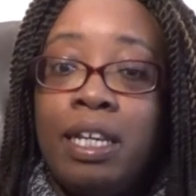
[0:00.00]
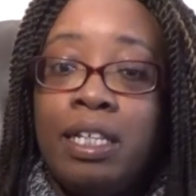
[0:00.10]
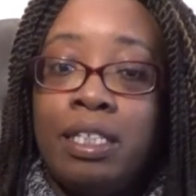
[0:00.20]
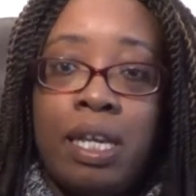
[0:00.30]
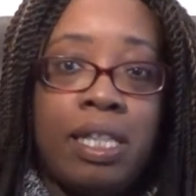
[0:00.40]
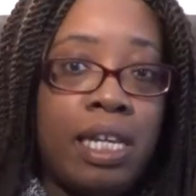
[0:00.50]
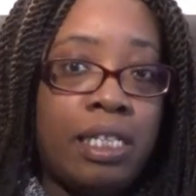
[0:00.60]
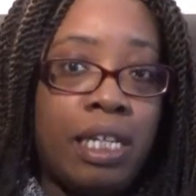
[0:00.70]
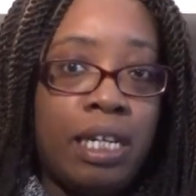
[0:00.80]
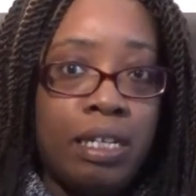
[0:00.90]
So
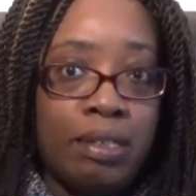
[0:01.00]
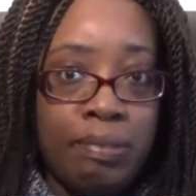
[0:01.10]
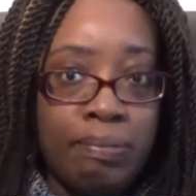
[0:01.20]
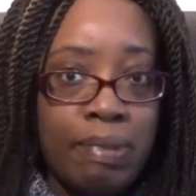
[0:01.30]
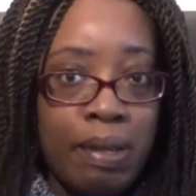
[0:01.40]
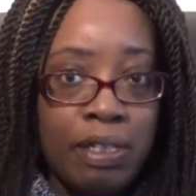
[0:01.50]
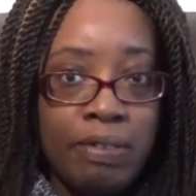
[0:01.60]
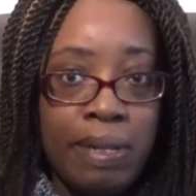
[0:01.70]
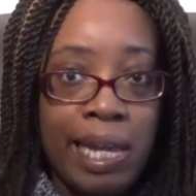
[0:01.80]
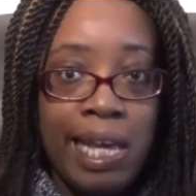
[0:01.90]
there's a
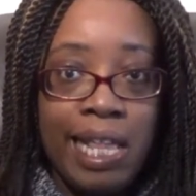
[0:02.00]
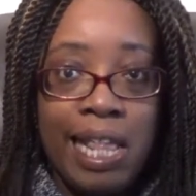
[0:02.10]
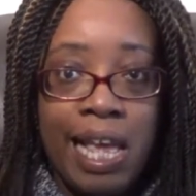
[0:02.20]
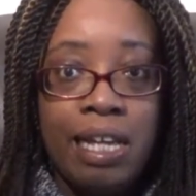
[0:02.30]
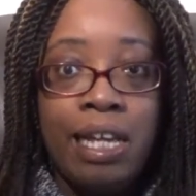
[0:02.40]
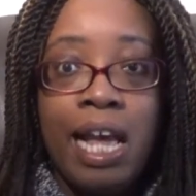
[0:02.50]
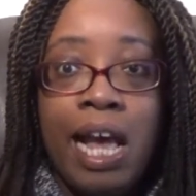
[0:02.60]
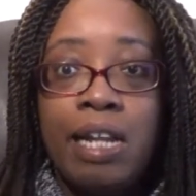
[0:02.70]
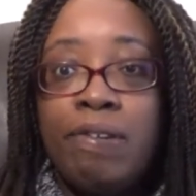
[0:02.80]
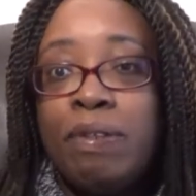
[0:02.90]
bonus for being in there.
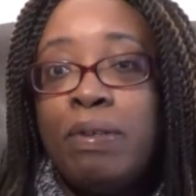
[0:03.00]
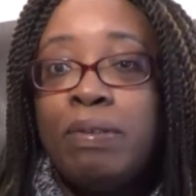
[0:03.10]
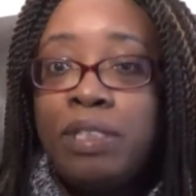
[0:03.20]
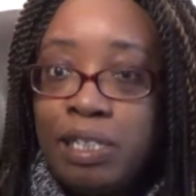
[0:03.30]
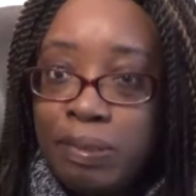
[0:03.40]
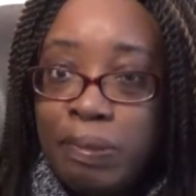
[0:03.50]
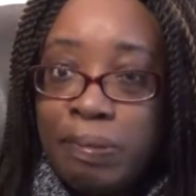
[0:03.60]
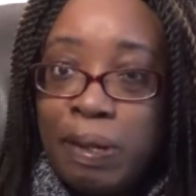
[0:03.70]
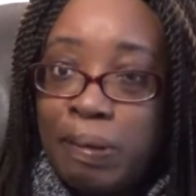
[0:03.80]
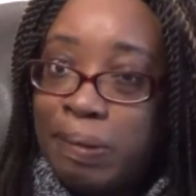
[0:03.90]
And of course this will
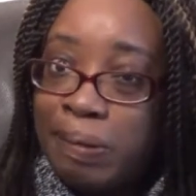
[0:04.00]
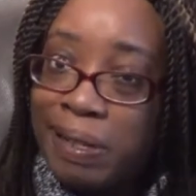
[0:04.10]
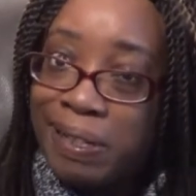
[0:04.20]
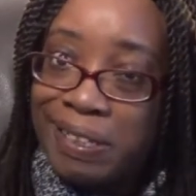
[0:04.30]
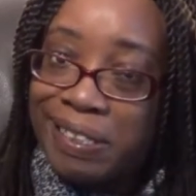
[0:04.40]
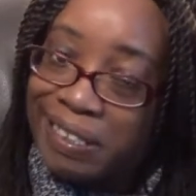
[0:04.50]
be on my blog.